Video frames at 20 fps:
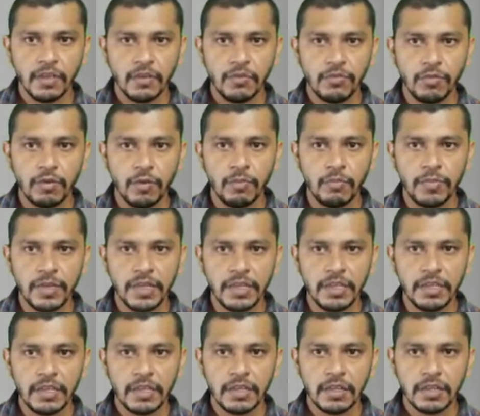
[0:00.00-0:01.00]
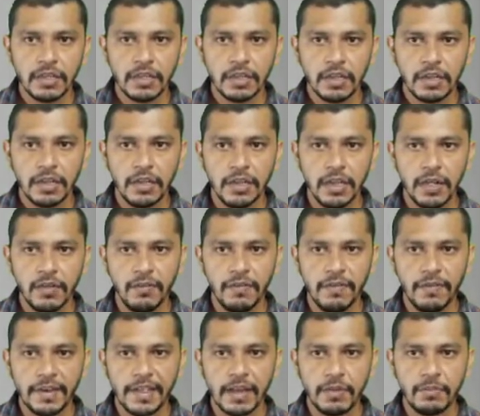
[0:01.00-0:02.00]
from B, here we
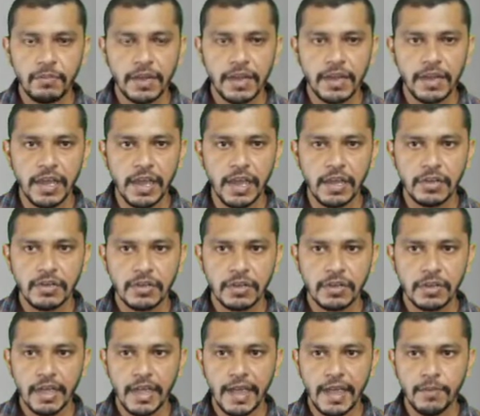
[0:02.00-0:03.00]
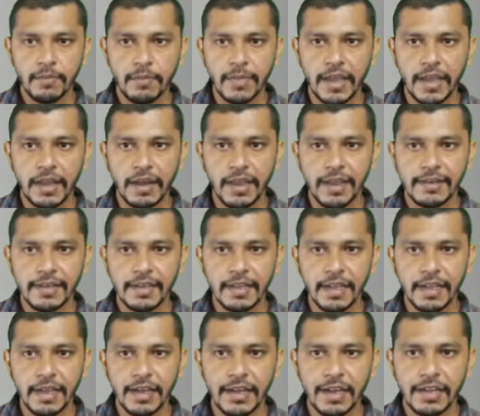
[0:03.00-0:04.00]
will get B dash, and by
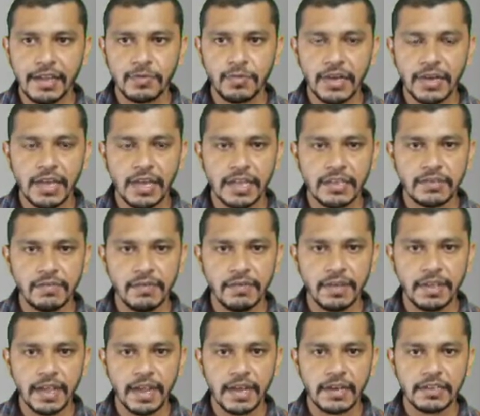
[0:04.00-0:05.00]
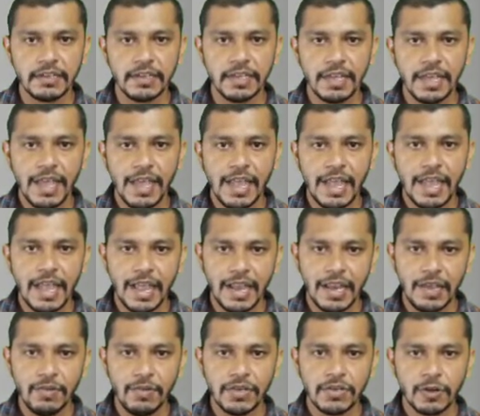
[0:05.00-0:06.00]
connecting A dash B dash, we will get the
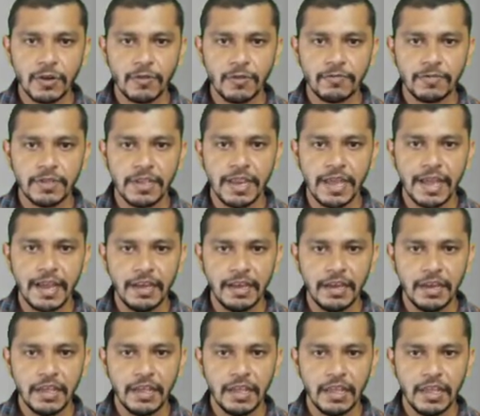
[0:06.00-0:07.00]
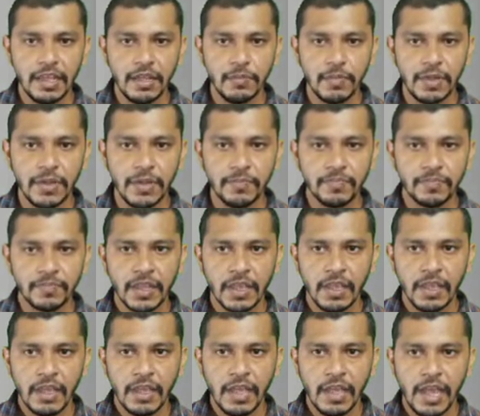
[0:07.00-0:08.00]
elevation of the line AB.
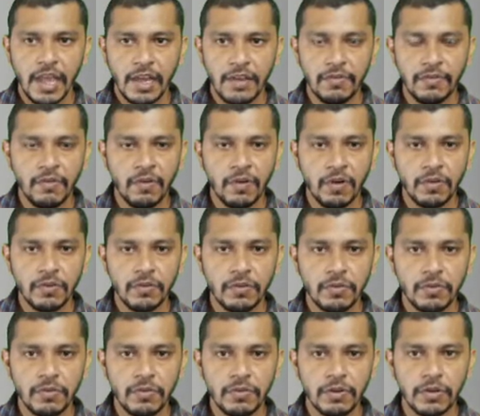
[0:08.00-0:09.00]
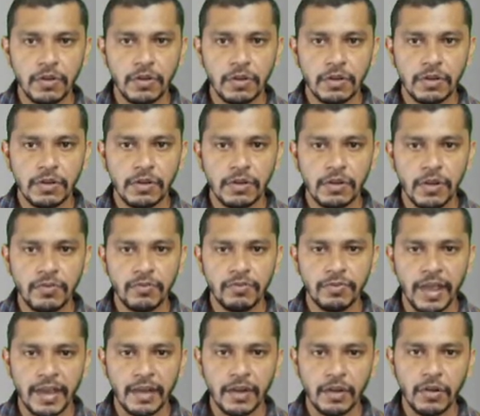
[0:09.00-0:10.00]
And if you want to draw
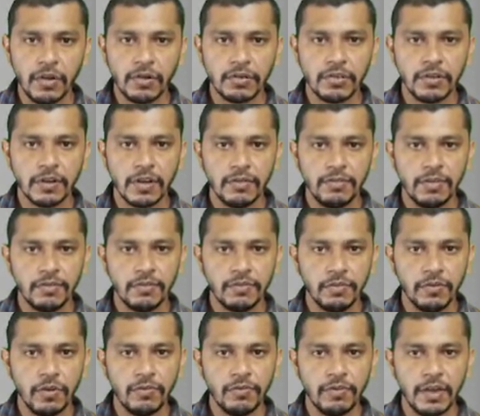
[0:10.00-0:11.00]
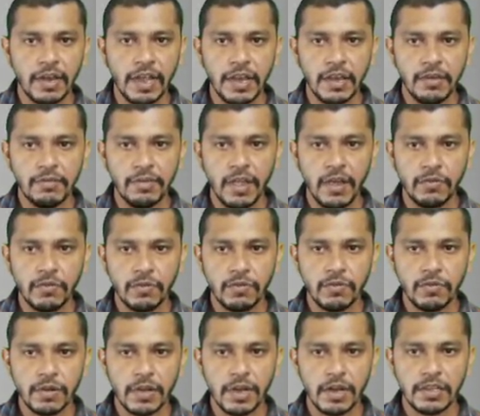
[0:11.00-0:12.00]
final orthographic view of a line, we have to
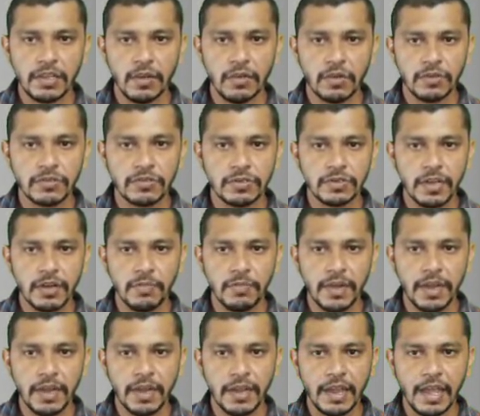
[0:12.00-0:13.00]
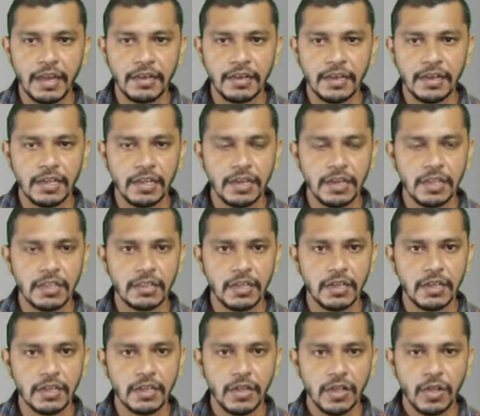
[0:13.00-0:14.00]
rotate the horizontal plane 90 degree in
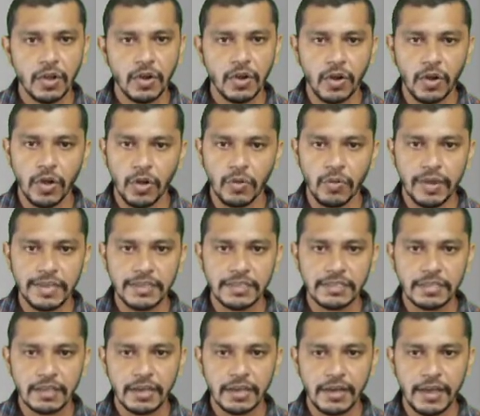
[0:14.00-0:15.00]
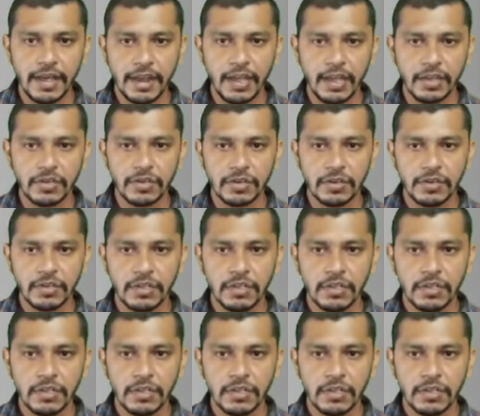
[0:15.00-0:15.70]
the clockwise direction.